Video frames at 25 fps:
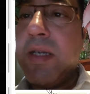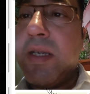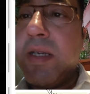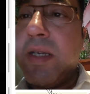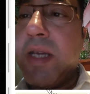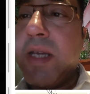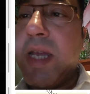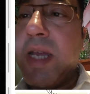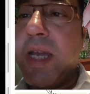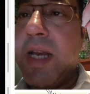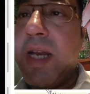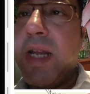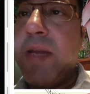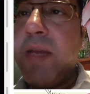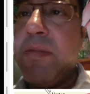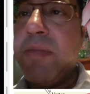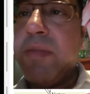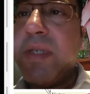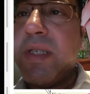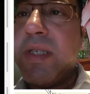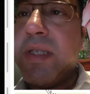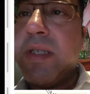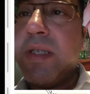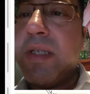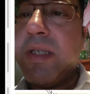
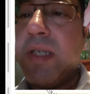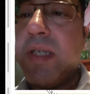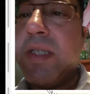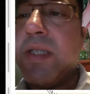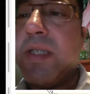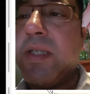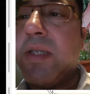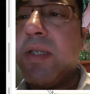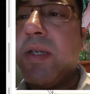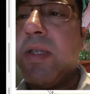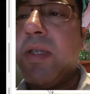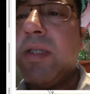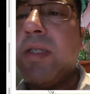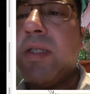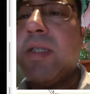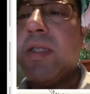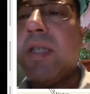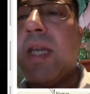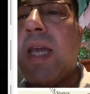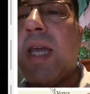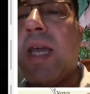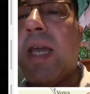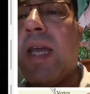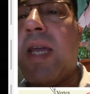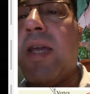ellipse is not
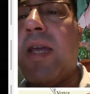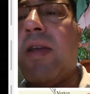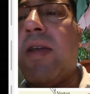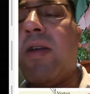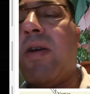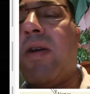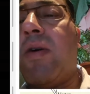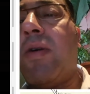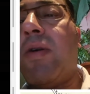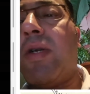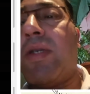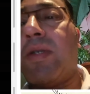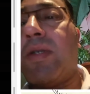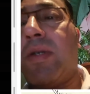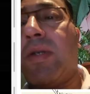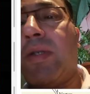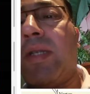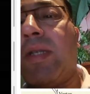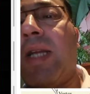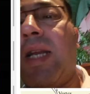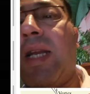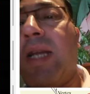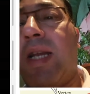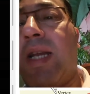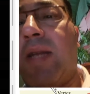a
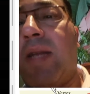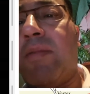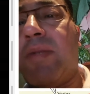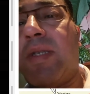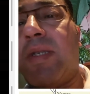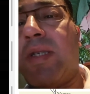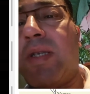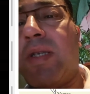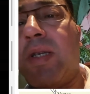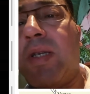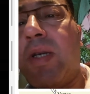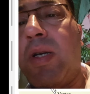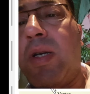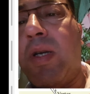horizontal ellipse.